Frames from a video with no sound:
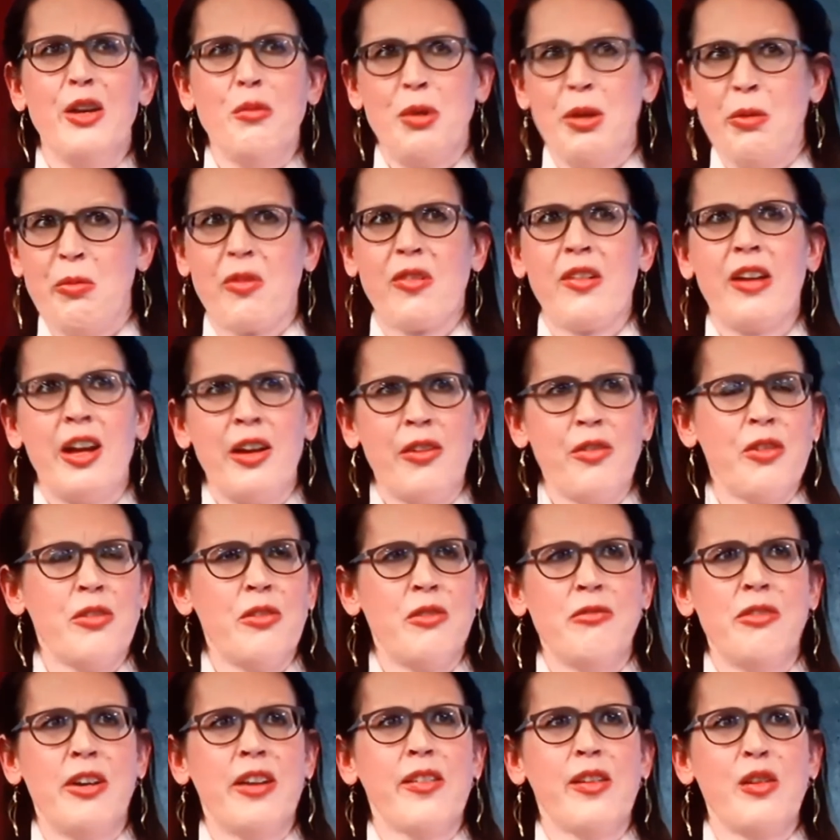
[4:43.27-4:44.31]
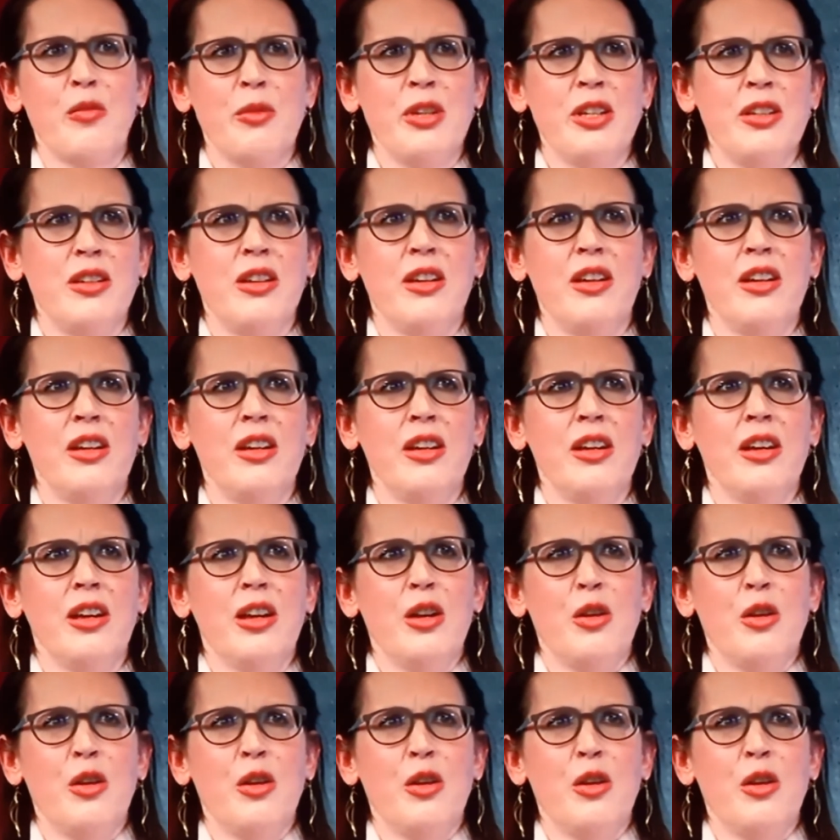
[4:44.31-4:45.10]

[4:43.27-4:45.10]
people's lives are at risk immediately.